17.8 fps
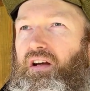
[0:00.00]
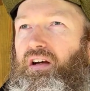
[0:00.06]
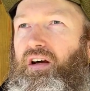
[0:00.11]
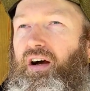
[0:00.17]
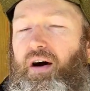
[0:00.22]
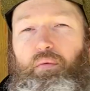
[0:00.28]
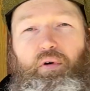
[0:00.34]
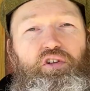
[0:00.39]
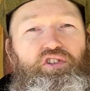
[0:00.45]

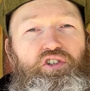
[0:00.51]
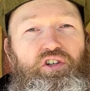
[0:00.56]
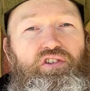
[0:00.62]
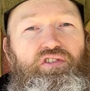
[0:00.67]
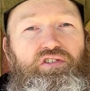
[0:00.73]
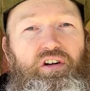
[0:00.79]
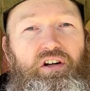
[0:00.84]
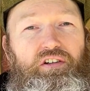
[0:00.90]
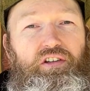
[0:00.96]
And once you
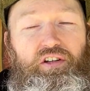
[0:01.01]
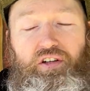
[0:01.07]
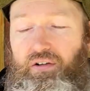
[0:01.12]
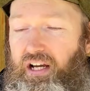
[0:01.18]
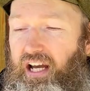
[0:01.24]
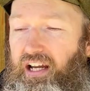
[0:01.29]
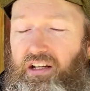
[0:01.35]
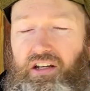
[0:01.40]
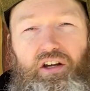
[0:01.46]
start to go,
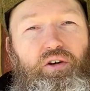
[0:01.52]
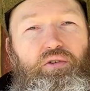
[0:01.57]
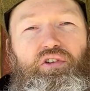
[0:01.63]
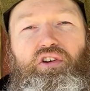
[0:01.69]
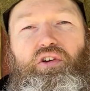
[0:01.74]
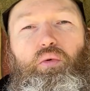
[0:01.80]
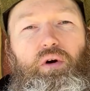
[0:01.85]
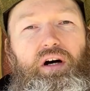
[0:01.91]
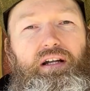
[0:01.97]
hey, no, do you
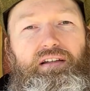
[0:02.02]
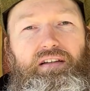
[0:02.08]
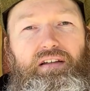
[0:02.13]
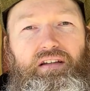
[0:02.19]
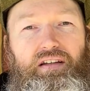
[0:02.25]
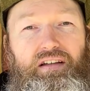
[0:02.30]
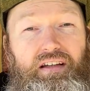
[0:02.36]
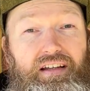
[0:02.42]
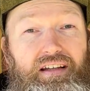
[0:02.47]
know what?
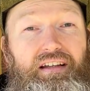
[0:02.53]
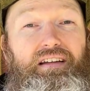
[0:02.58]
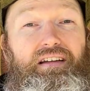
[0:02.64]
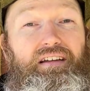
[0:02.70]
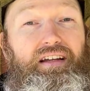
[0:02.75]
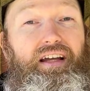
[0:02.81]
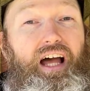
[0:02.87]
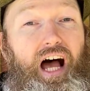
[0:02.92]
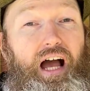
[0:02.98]

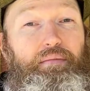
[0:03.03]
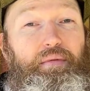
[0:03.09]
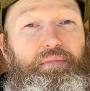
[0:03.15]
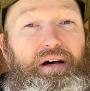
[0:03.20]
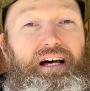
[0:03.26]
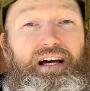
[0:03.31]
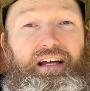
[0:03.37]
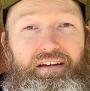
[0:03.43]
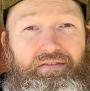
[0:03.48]
I'm a
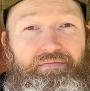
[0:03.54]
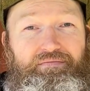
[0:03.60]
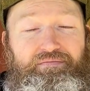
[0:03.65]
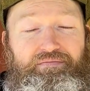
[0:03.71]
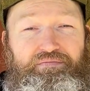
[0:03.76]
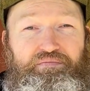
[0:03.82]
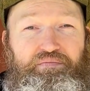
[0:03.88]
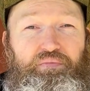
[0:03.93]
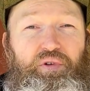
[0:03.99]
man.
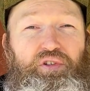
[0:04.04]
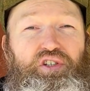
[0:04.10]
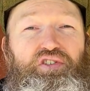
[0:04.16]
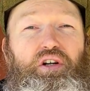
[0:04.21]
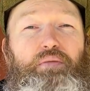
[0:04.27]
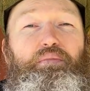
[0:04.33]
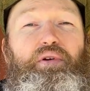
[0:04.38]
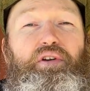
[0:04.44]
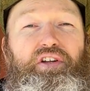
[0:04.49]
Once you
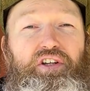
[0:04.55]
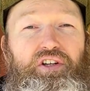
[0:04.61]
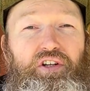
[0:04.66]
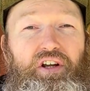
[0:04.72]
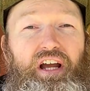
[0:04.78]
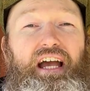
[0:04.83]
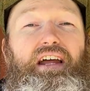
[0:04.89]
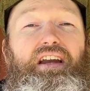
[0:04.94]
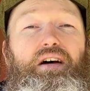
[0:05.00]
start putting your
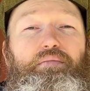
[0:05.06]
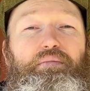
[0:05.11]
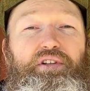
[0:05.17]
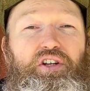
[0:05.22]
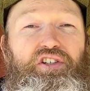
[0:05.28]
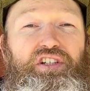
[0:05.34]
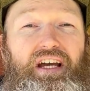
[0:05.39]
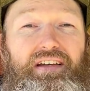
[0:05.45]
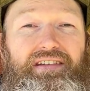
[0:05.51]
head up and
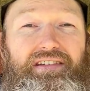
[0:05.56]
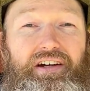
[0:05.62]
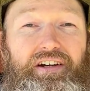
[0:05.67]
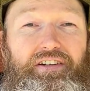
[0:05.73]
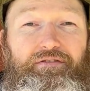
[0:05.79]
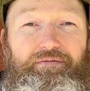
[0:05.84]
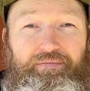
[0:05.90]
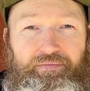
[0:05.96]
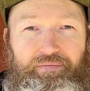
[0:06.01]
your chest
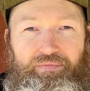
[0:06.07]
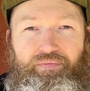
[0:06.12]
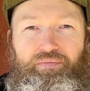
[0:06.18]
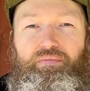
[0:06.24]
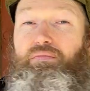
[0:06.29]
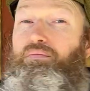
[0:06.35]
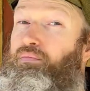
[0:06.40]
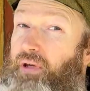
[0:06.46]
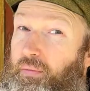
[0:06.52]
out,
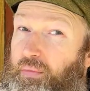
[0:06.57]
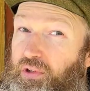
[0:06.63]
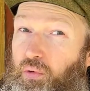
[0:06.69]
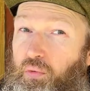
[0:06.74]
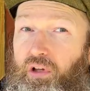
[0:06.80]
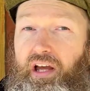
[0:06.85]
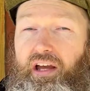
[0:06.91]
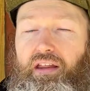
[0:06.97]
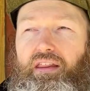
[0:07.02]
people
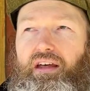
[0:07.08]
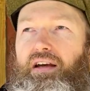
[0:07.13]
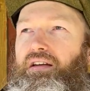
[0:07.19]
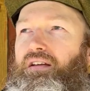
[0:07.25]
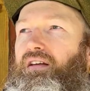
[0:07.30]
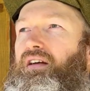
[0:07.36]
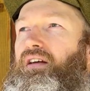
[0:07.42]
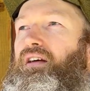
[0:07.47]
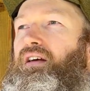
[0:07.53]
don't like that.
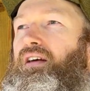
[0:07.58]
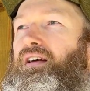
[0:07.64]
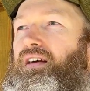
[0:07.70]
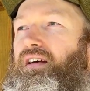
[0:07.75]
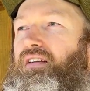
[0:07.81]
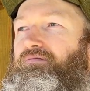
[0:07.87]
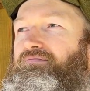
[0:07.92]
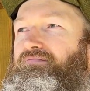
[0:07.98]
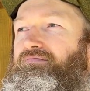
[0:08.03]

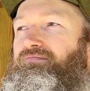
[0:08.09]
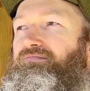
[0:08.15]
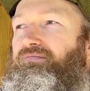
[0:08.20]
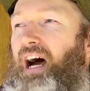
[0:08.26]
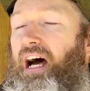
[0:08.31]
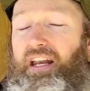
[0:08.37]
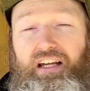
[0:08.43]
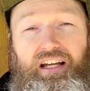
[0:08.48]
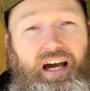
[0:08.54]

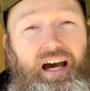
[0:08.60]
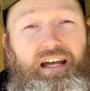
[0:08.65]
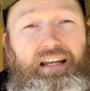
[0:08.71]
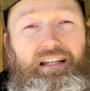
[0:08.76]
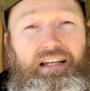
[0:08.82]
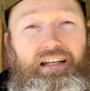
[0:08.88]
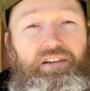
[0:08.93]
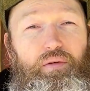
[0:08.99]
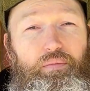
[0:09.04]
And it can
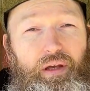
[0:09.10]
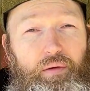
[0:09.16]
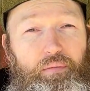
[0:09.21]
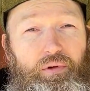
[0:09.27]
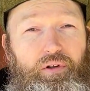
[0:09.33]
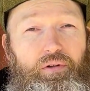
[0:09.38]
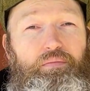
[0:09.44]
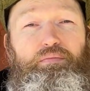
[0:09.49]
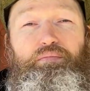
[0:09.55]
lead to
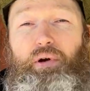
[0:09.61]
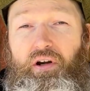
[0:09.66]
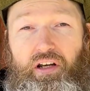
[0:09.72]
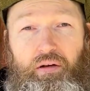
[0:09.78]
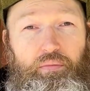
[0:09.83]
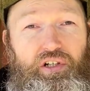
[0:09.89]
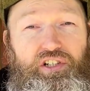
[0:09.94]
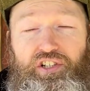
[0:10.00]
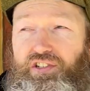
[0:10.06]
people
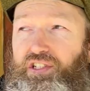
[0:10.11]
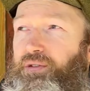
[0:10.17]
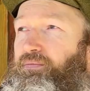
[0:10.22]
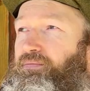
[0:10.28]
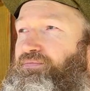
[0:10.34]
burning bridges.